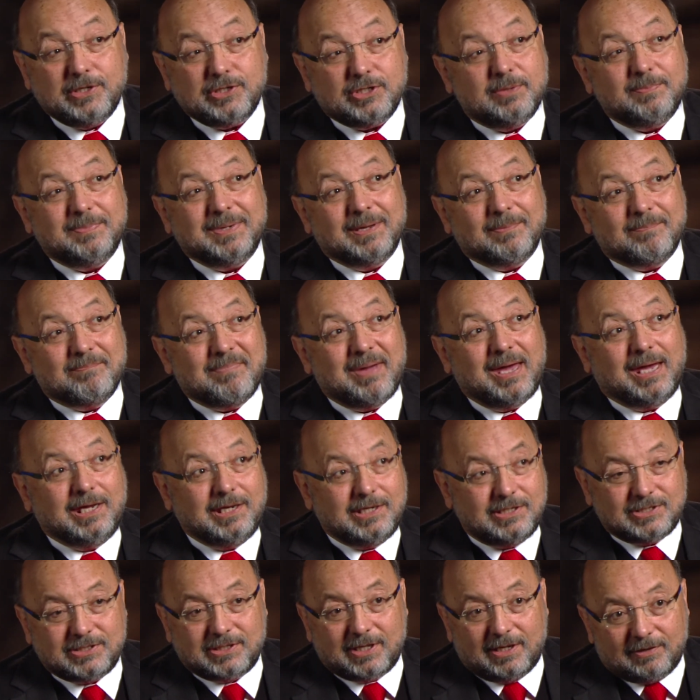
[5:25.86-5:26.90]
should be
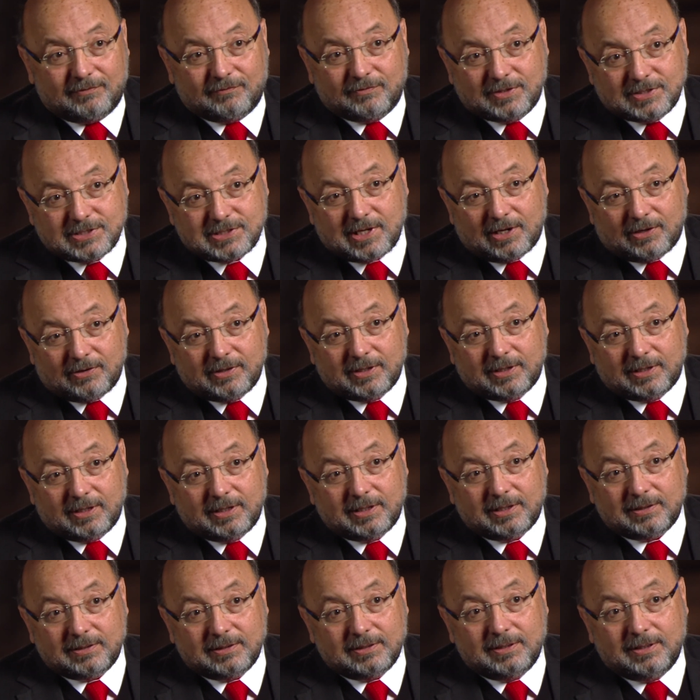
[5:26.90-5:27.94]
amazed at every starry
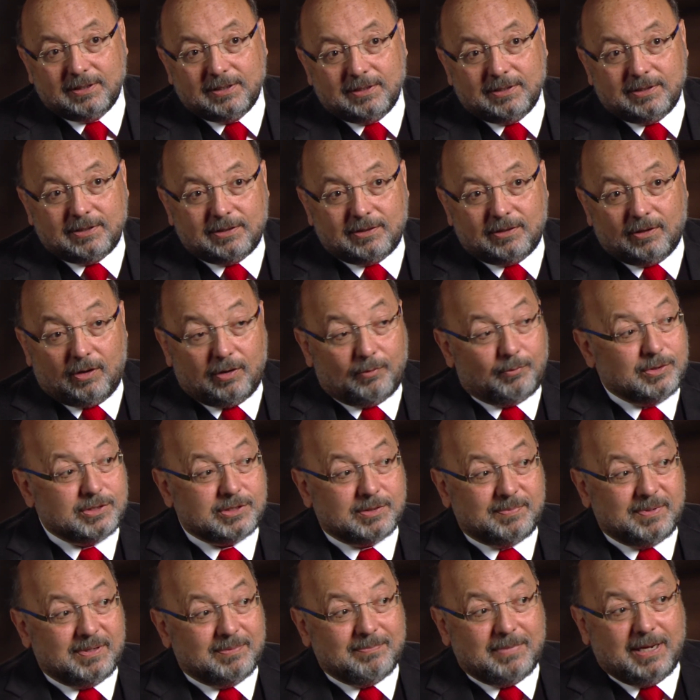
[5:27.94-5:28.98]
night, or we
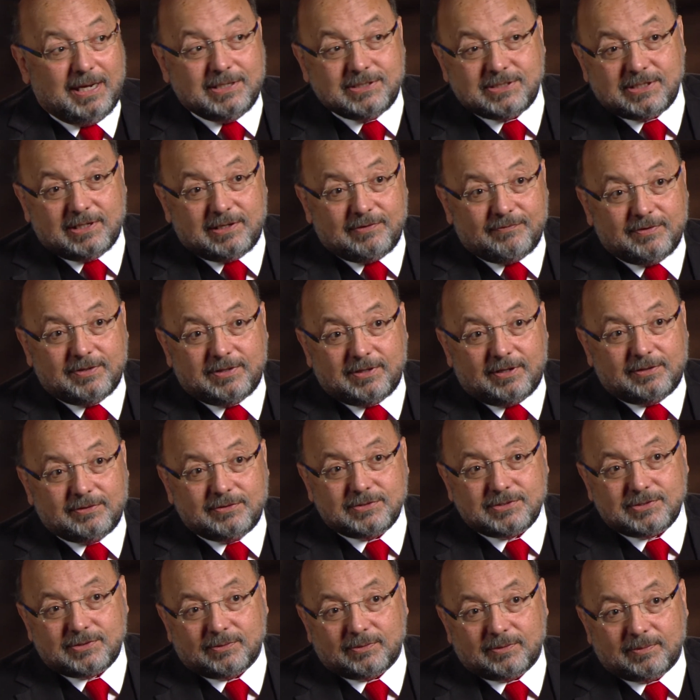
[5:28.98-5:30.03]
should be amazed at every
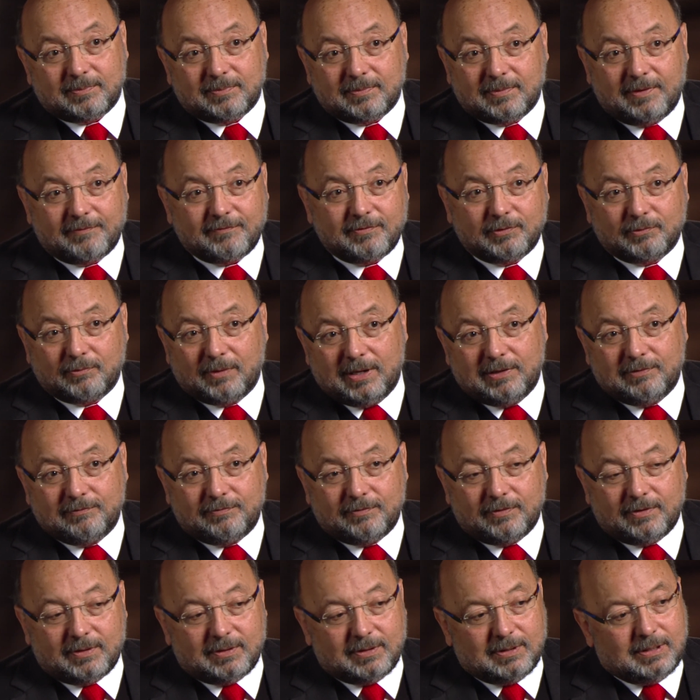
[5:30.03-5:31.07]
thunderstorm, every
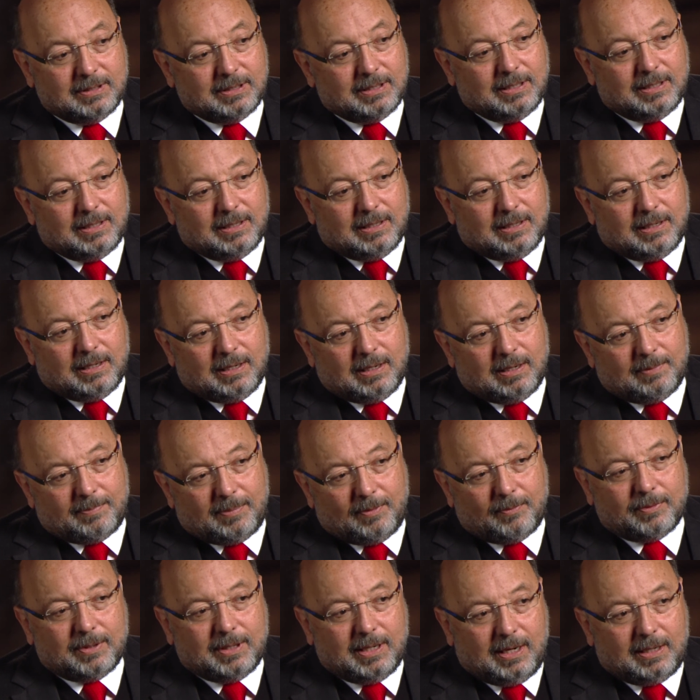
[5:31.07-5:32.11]
rainfall,
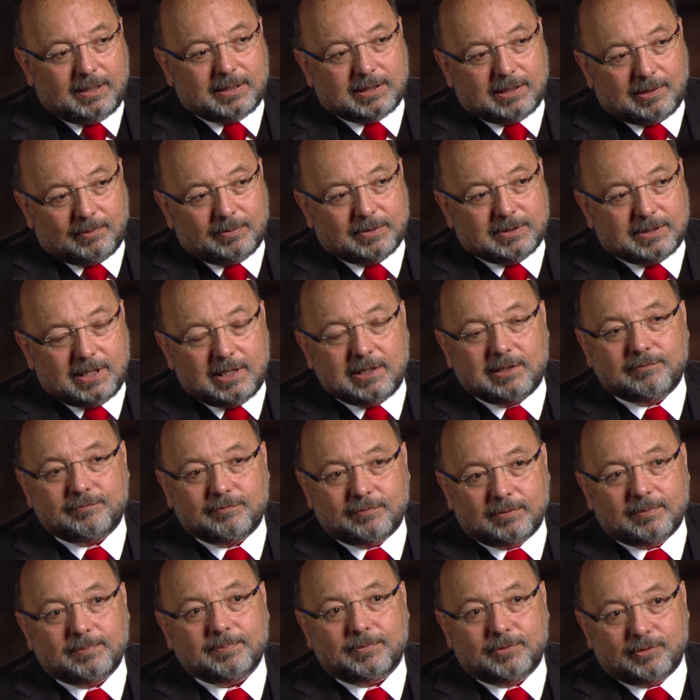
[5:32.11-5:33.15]
but we're not. Again, we take it
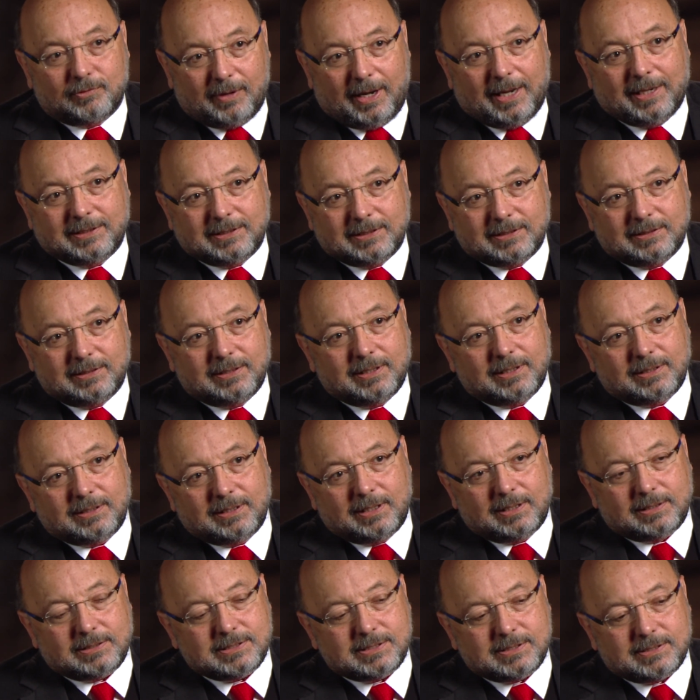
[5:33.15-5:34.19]
for granted,
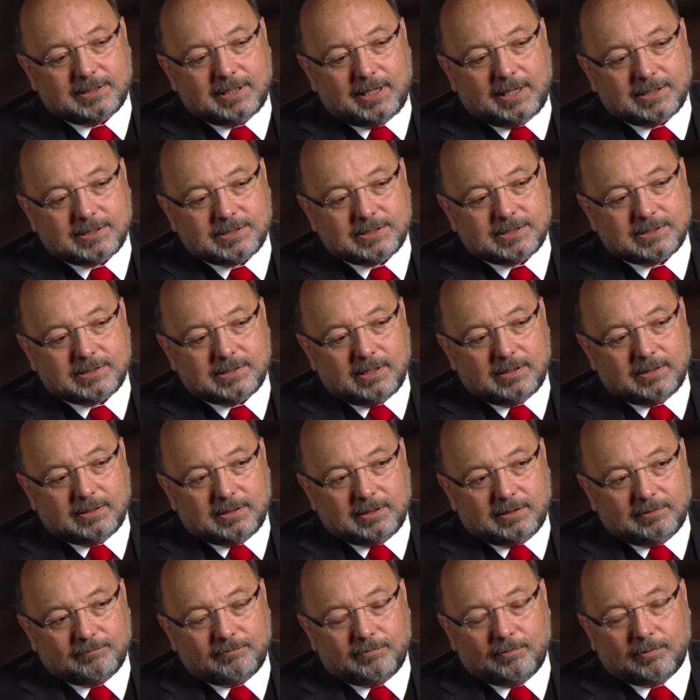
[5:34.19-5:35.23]
and that's the
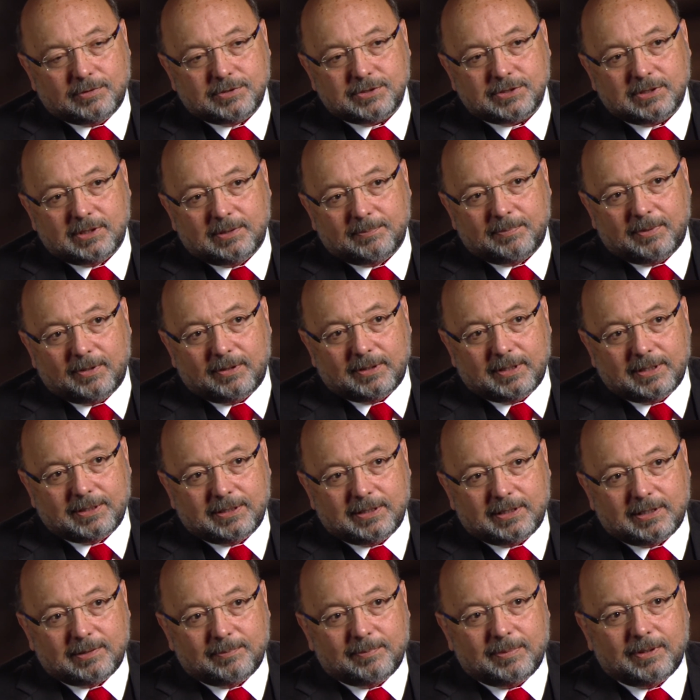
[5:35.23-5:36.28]
unfortunate part, I
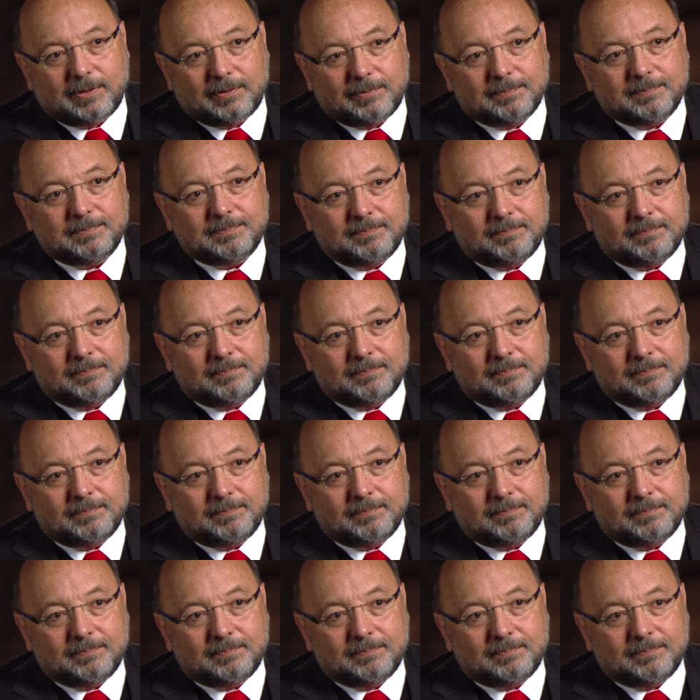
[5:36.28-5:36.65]
think, about